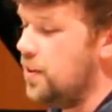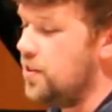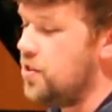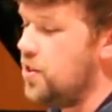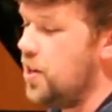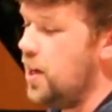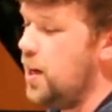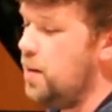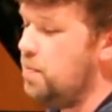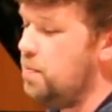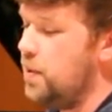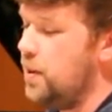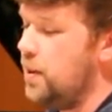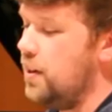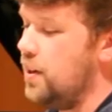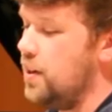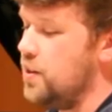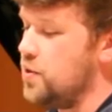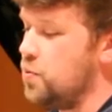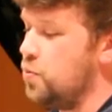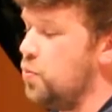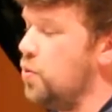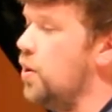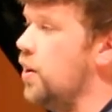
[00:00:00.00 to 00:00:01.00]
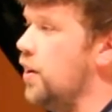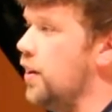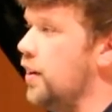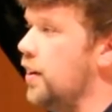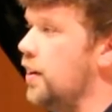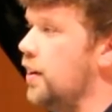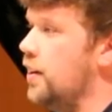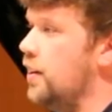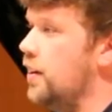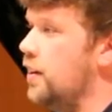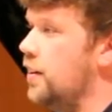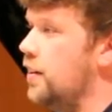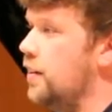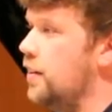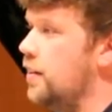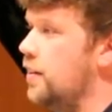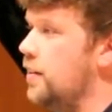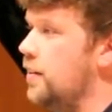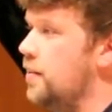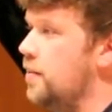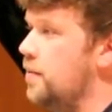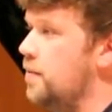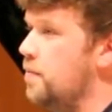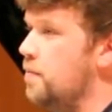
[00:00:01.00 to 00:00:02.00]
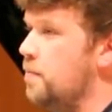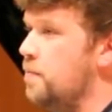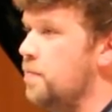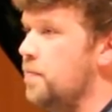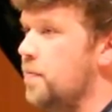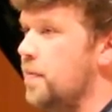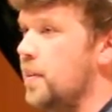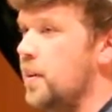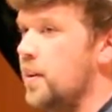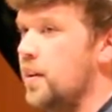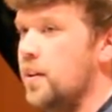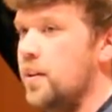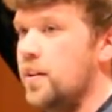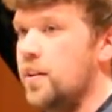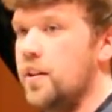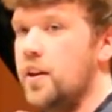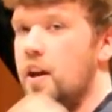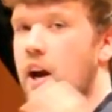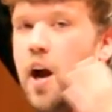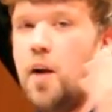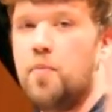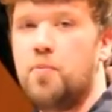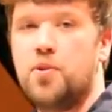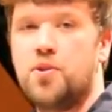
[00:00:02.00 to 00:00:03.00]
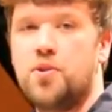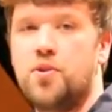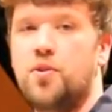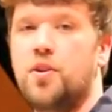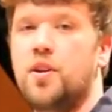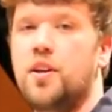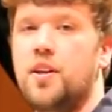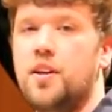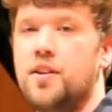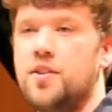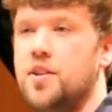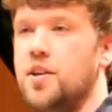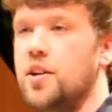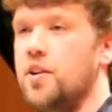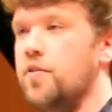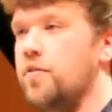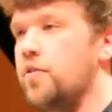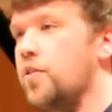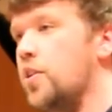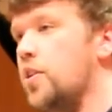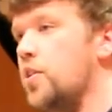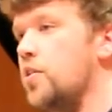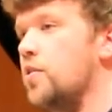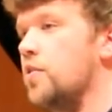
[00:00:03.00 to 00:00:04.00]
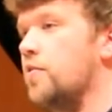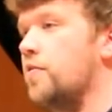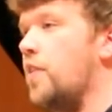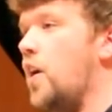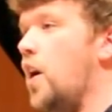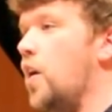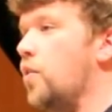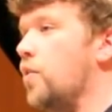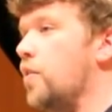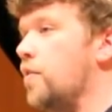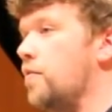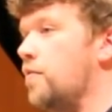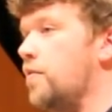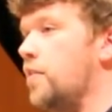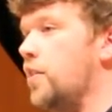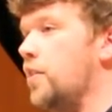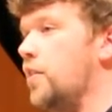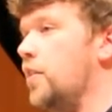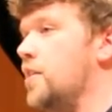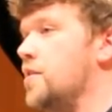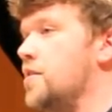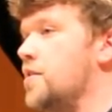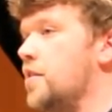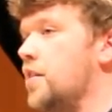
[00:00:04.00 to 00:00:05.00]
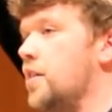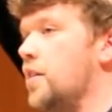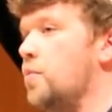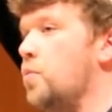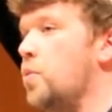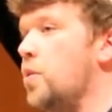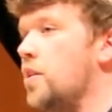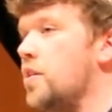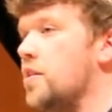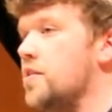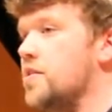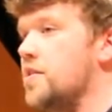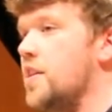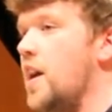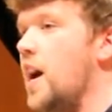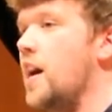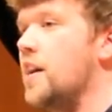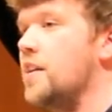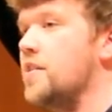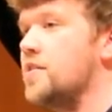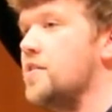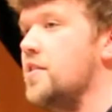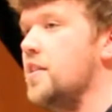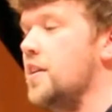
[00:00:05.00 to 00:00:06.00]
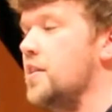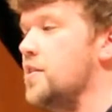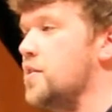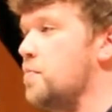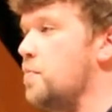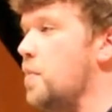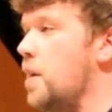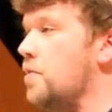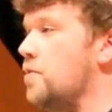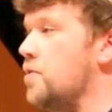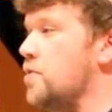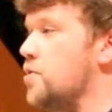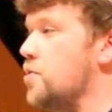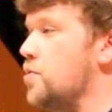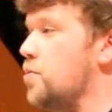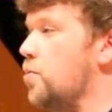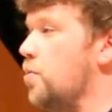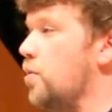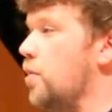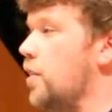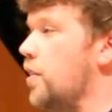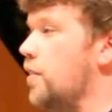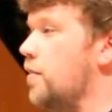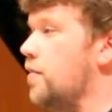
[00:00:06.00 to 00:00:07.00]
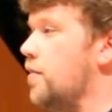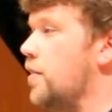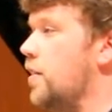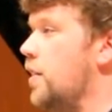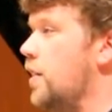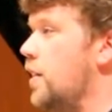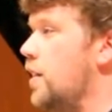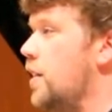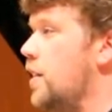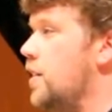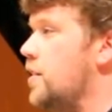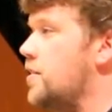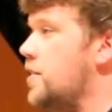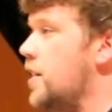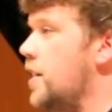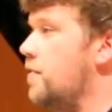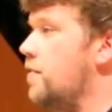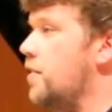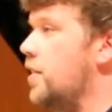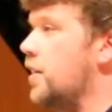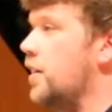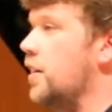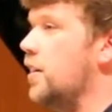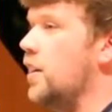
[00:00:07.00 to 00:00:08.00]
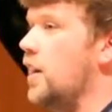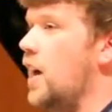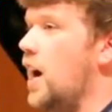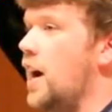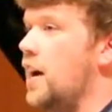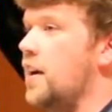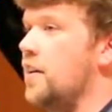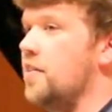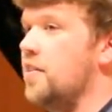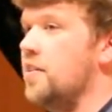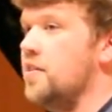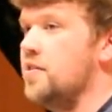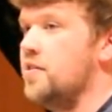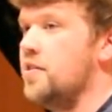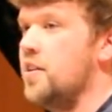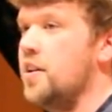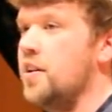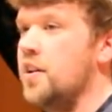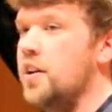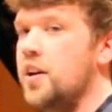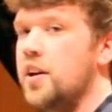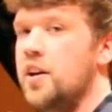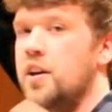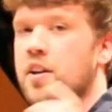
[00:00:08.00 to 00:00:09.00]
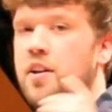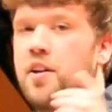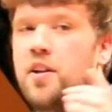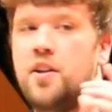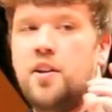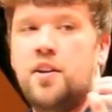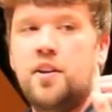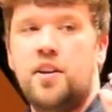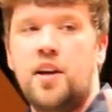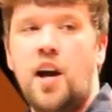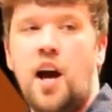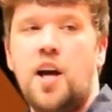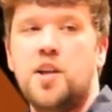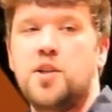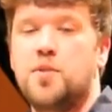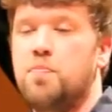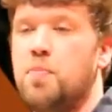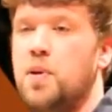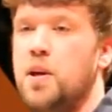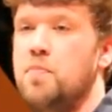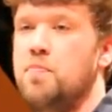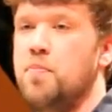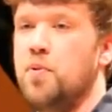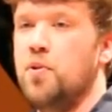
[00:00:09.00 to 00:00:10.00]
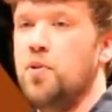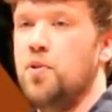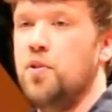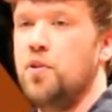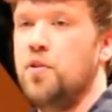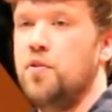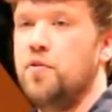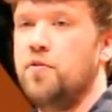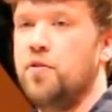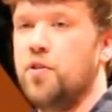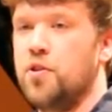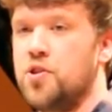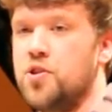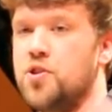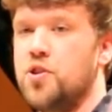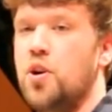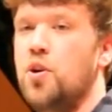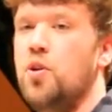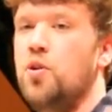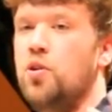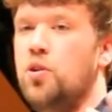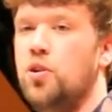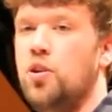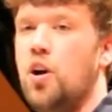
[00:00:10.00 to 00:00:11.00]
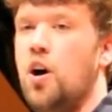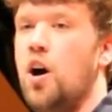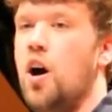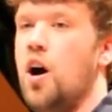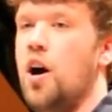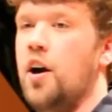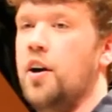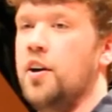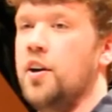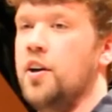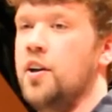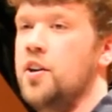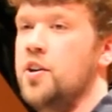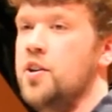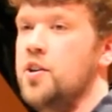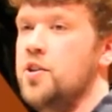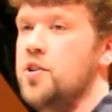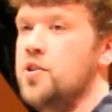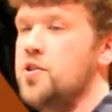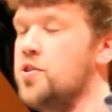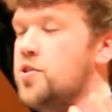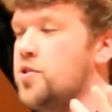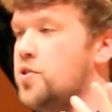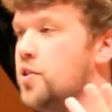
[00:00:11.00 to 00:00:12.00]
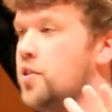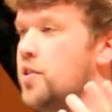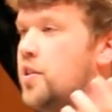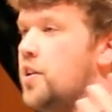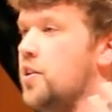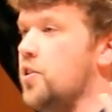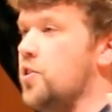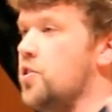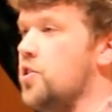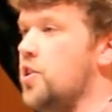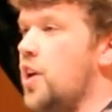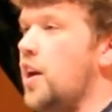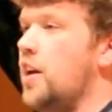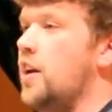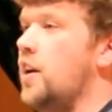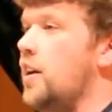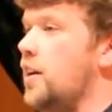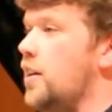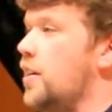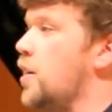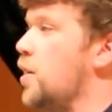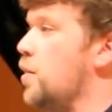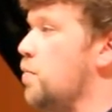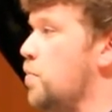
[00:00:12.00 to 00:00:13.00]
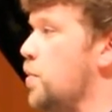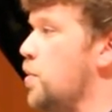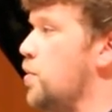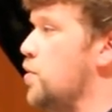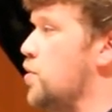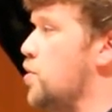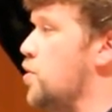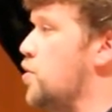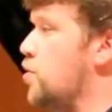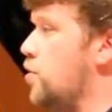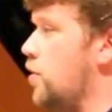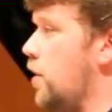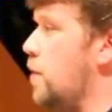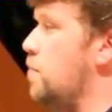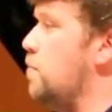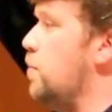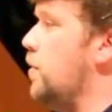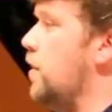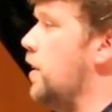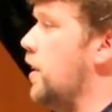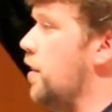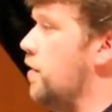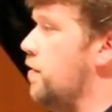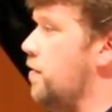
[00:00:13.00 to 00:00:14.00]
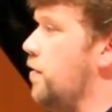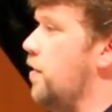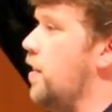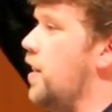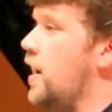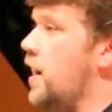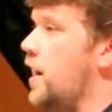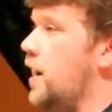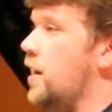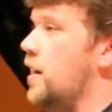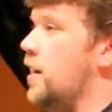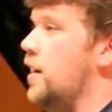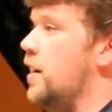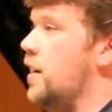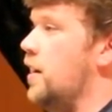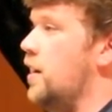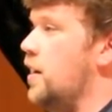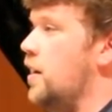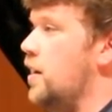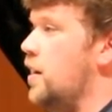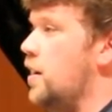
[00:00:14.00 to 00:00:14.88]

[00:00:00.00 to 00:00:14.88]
The champion has won. The opportunity is here for you to follow him fearlessly. One of the saddest things about the story of David and Goliath is that God's people, for so long, stood there shaking in their boots, trembling, afraid